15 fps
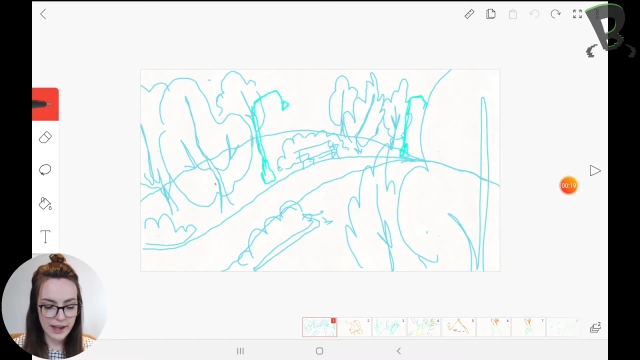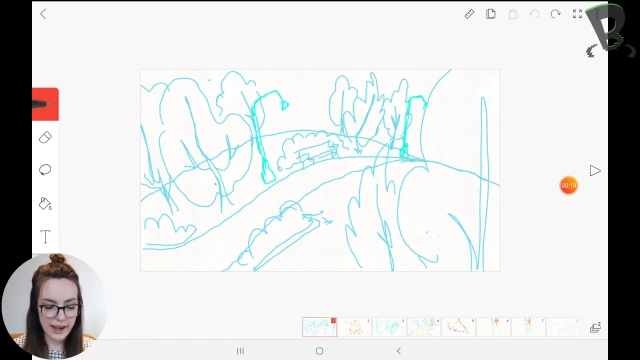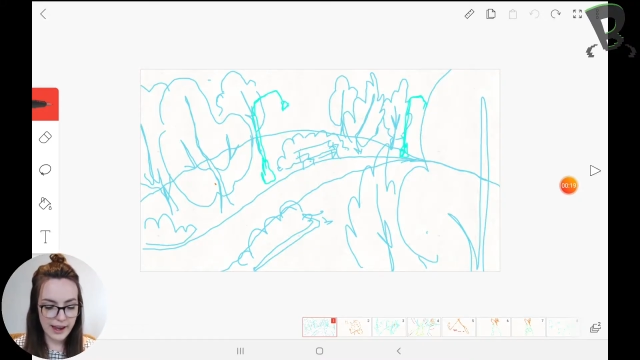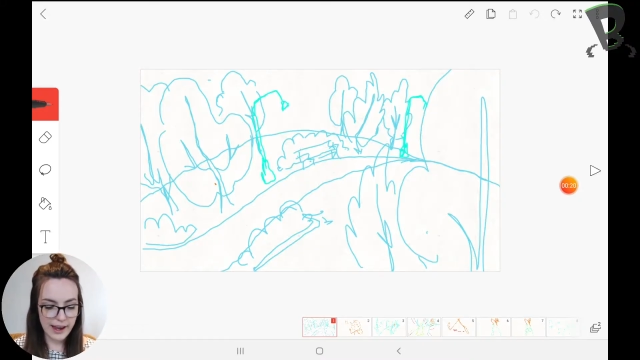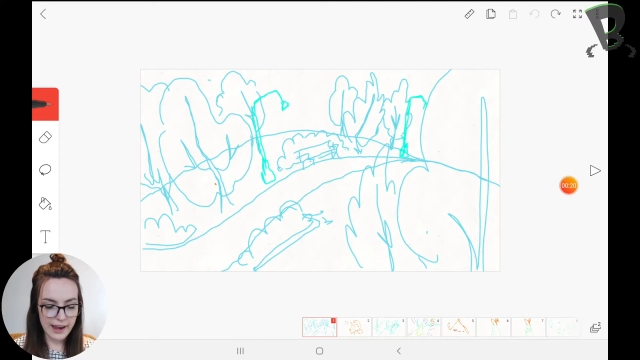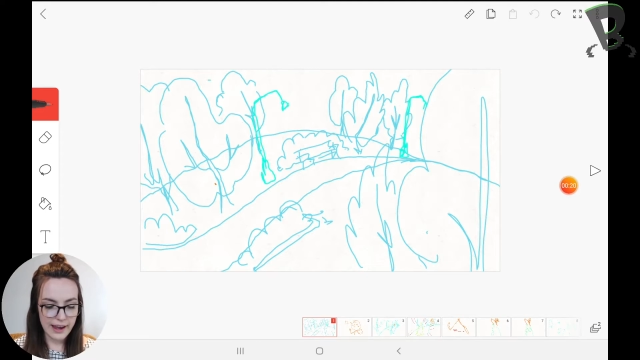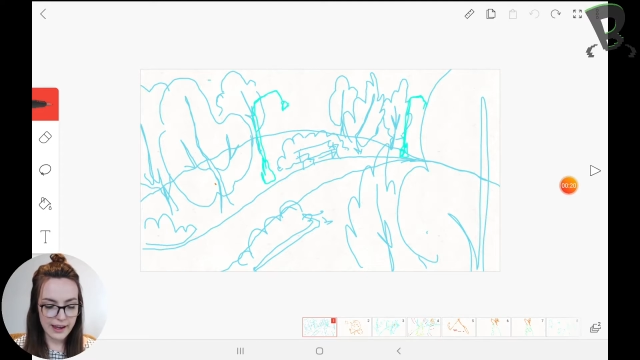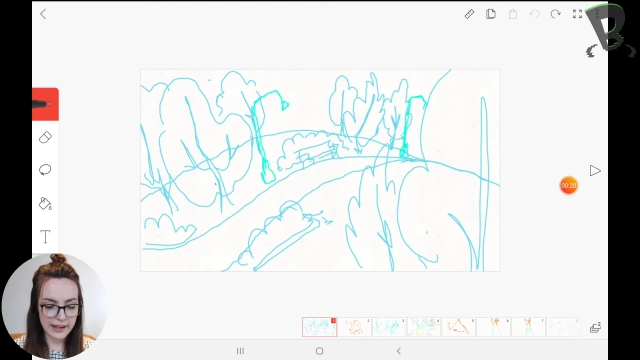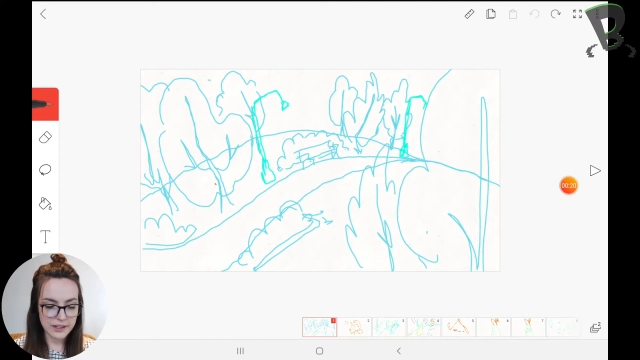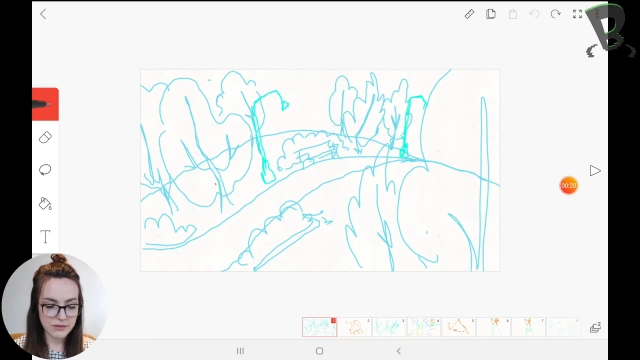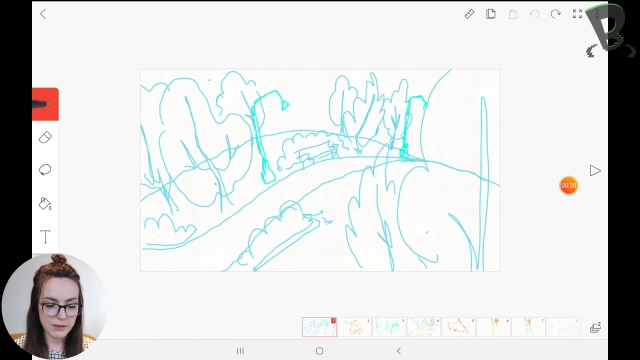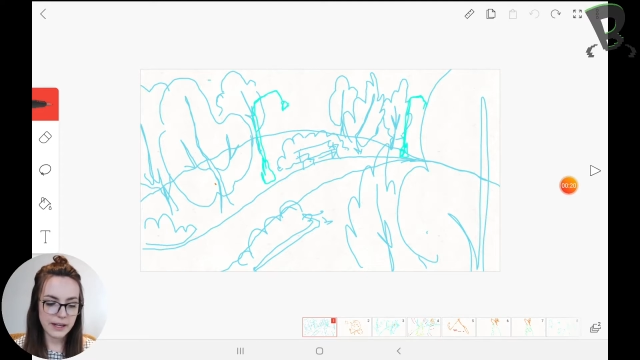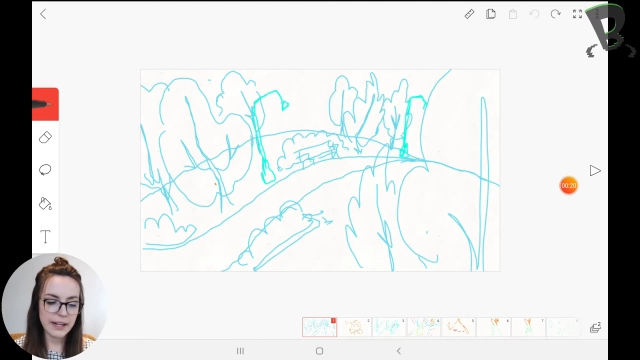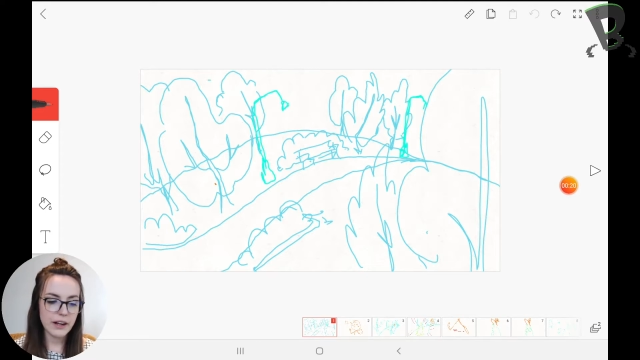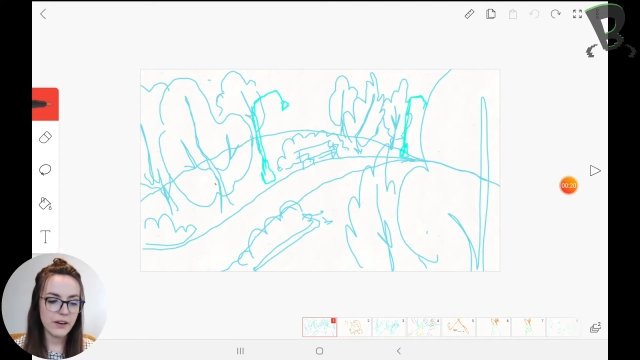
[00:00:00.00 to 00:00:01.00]
and
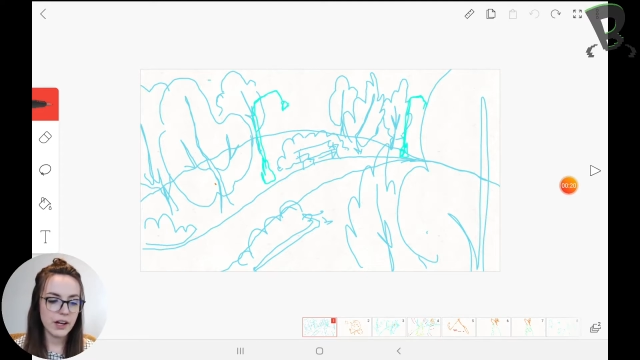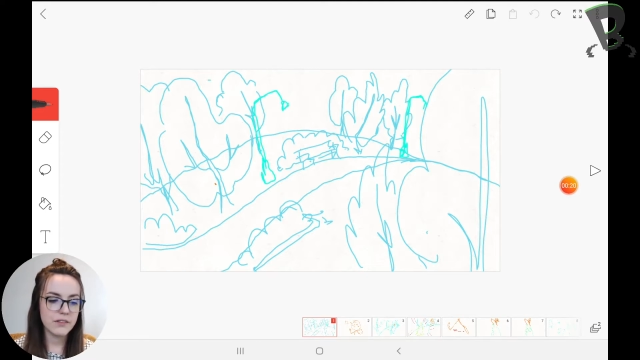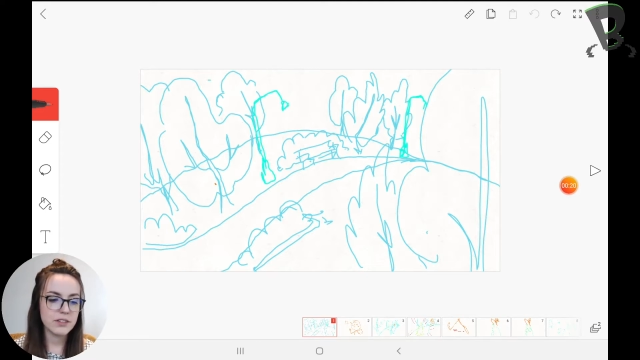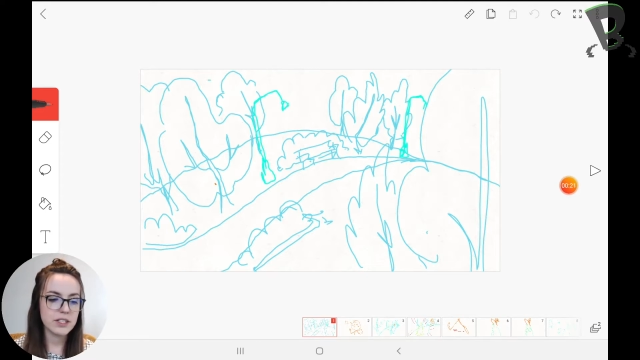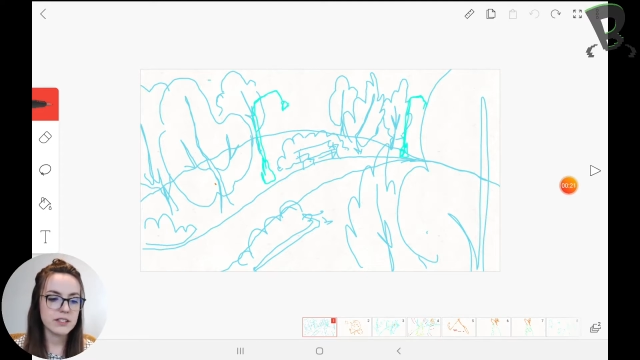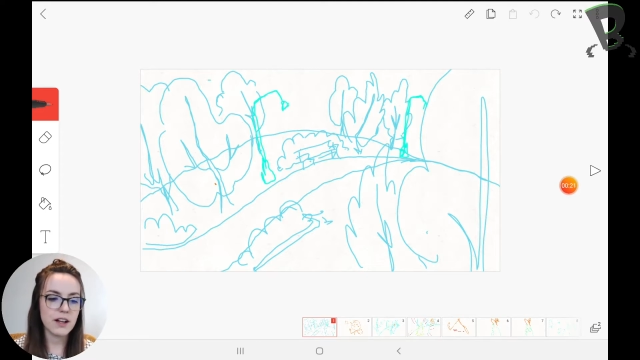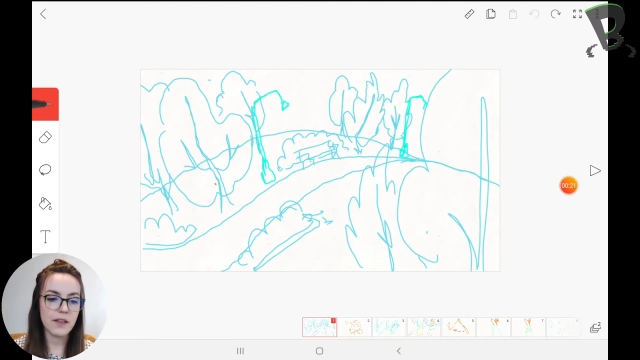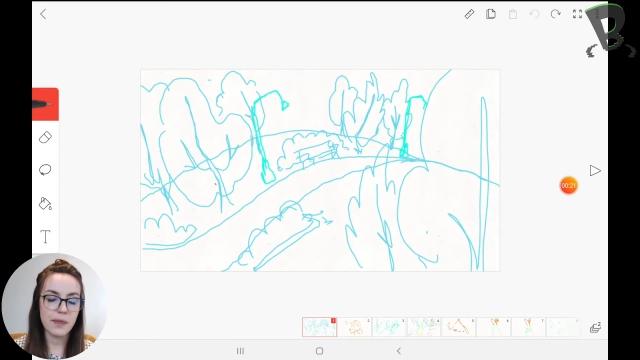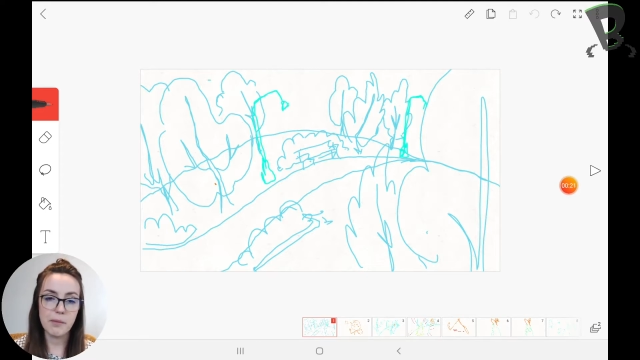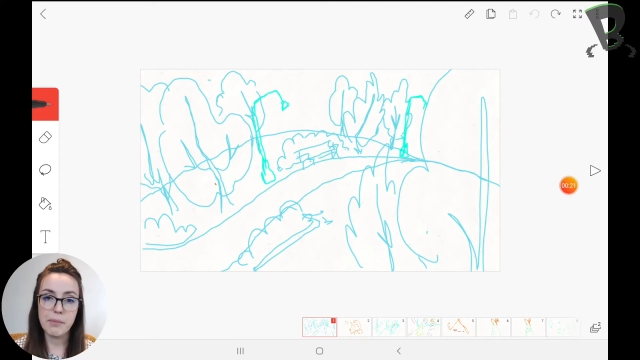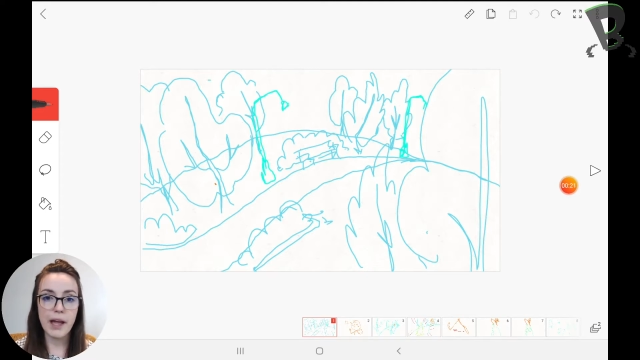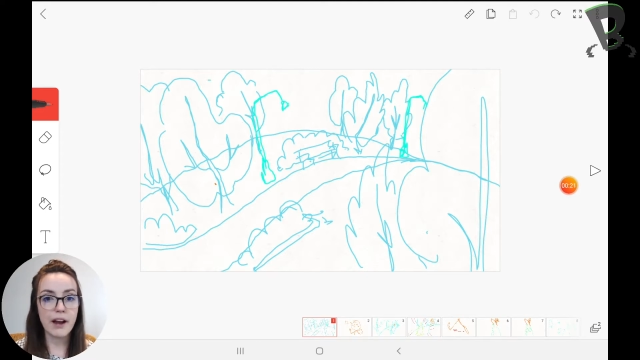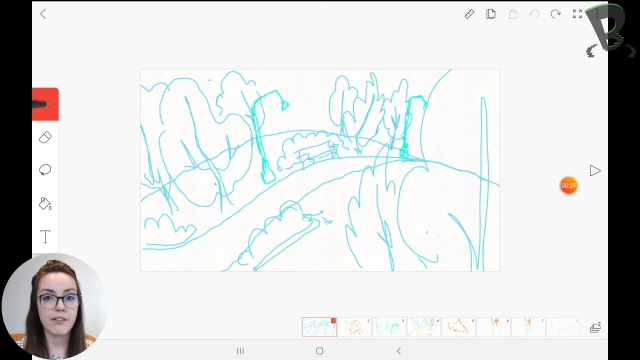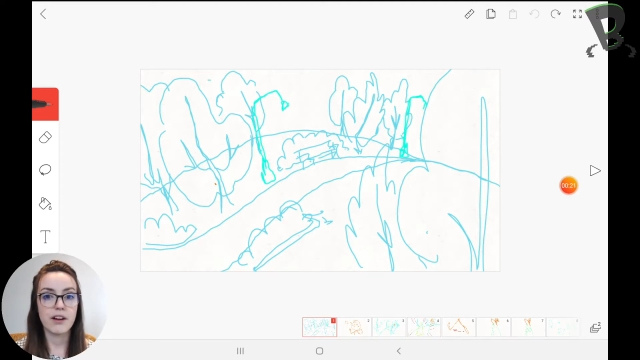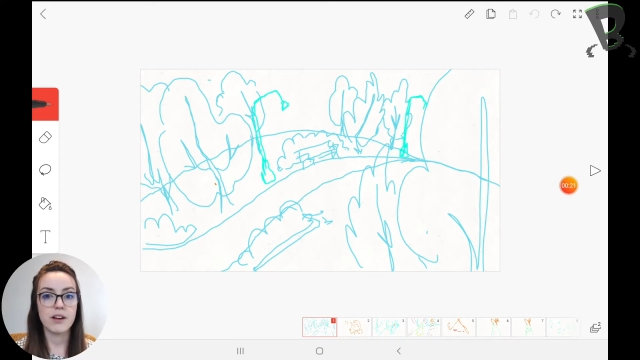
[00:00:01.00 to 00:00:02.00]
right now I've just got the
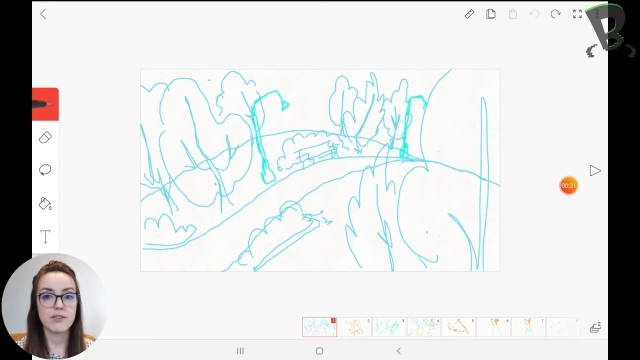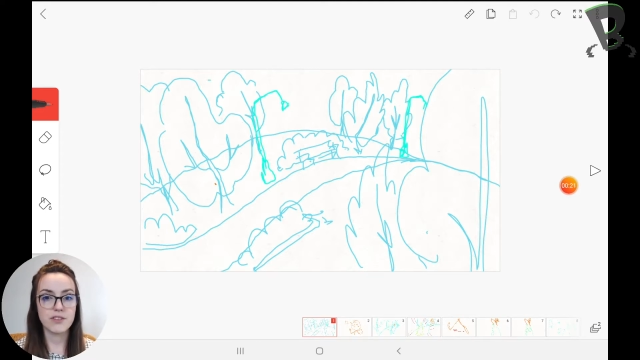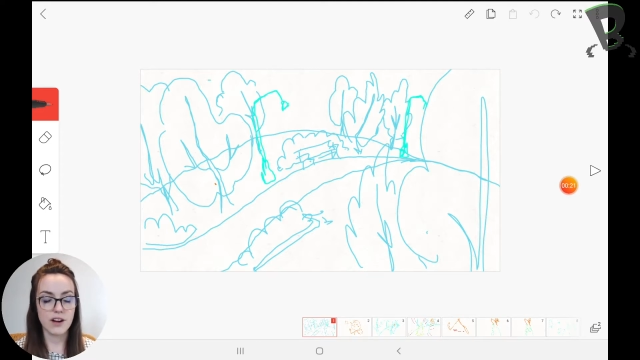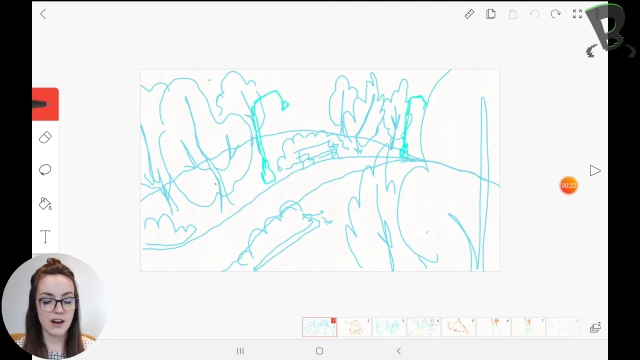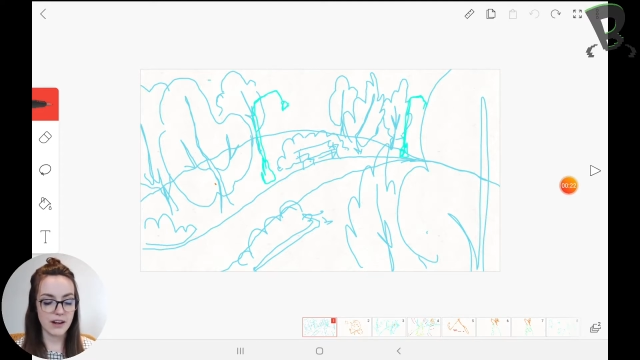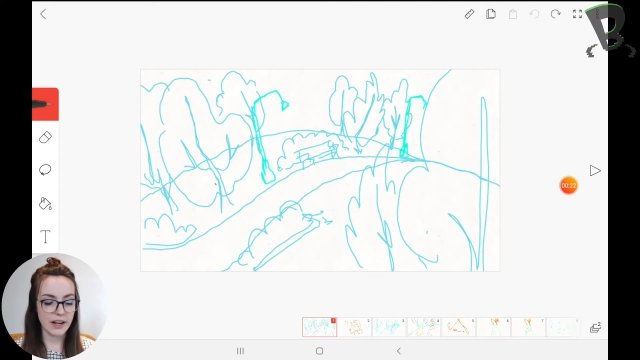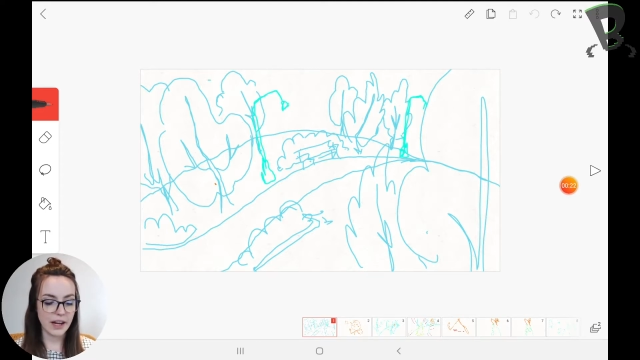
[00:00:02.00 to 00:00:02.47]
background drawn.